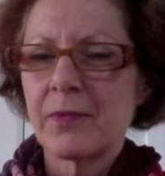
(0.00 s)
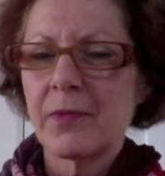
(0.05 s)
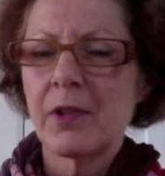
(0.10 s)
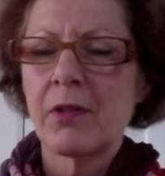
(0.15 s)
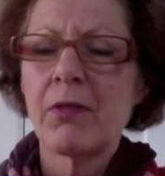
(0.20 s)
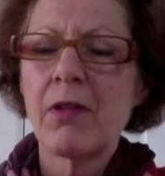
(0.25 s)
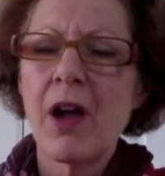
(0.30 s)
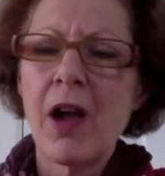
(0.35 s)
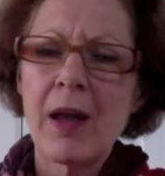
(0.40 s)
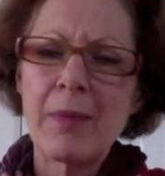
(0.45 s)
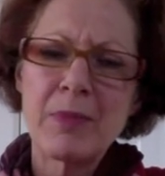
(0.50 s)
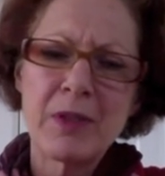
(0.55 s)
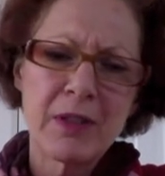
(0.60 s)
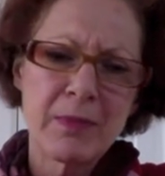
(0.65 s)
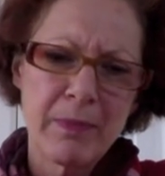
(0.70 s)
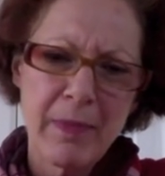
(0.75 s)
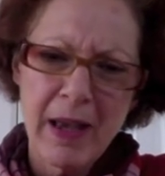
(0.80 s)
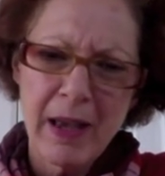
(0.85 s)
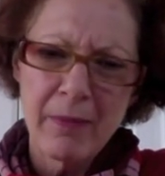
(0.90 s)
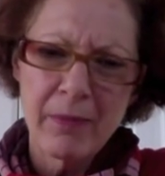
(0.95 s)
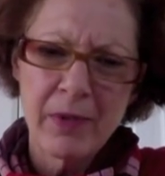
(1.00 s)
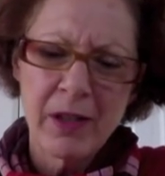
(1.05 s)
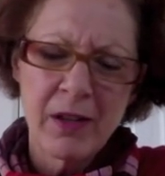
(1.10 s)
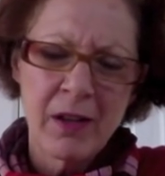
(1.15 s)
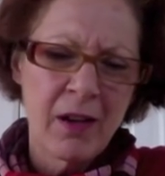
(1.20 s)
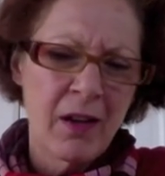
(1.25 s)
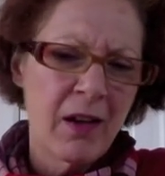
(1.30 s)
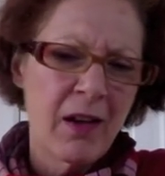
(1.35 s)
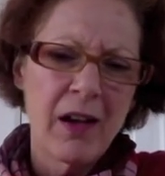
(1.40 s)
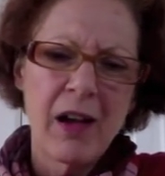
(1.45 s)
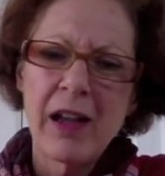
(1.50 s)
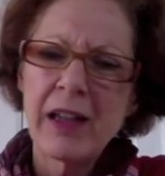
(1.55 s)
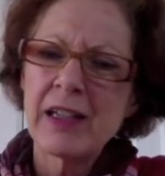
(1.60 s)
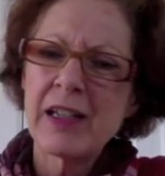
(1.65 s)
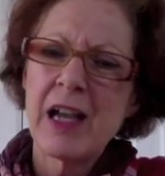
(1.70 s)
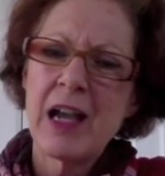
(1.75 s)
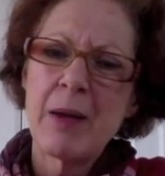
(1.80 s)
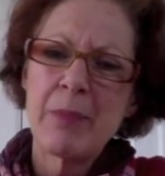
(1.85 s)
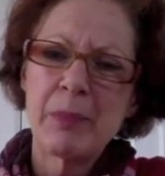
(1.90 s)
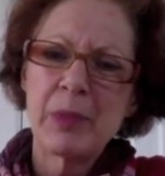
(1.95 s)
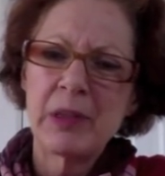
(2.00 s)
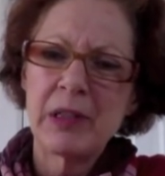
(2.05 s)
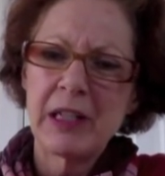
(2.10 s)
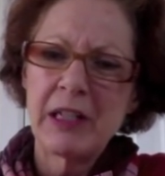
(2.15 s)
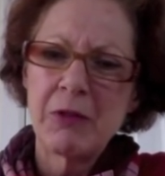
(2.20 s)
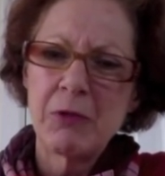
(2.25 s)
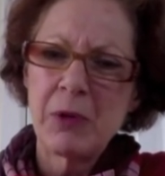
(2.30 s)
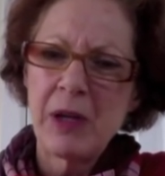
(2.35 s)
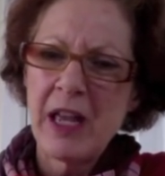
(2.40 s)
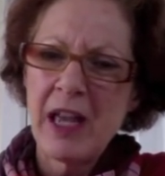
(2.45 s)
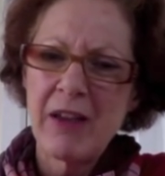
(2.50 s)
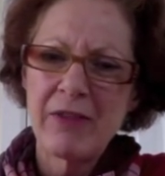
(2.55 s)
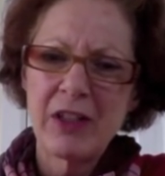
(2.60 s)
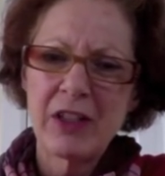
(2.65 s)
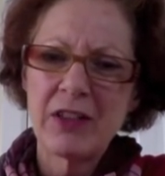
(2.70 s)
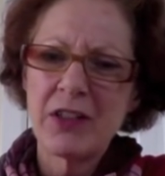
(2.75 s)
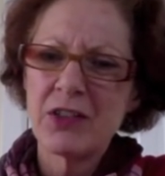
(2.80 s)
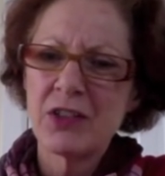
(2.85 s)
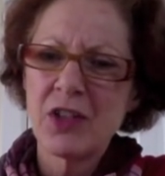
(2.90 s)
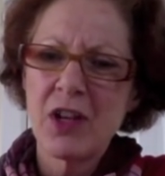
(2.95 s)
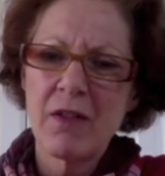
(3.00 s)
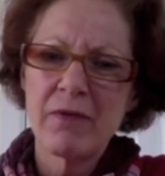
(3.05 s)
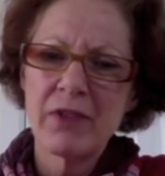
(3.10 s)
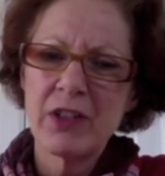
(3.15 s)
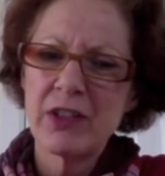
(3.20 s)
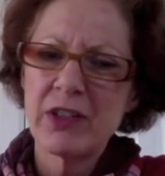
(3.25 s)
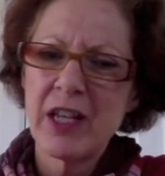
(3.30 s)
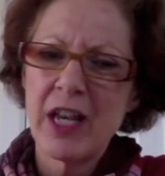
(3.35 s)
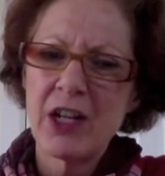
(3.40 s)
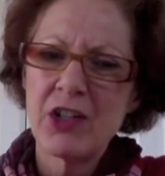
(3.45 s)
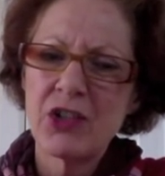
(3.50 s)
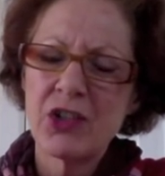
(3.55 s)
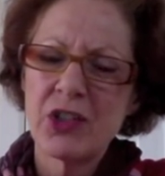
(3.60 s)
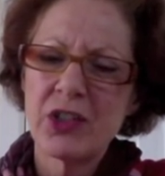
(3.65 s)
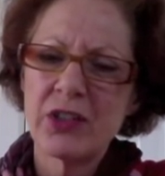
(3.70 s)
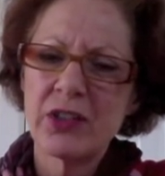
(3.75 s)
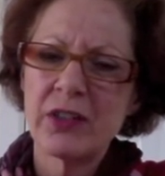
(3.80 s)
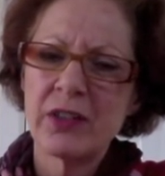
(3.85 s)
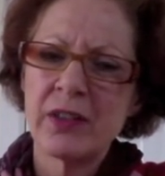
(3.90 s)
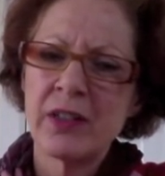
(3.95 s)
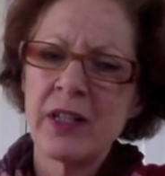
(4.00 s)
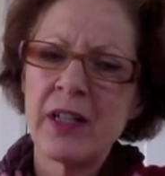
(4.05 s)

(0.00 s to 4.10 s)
Cripes, Mum, I can't believe we're having this conversation.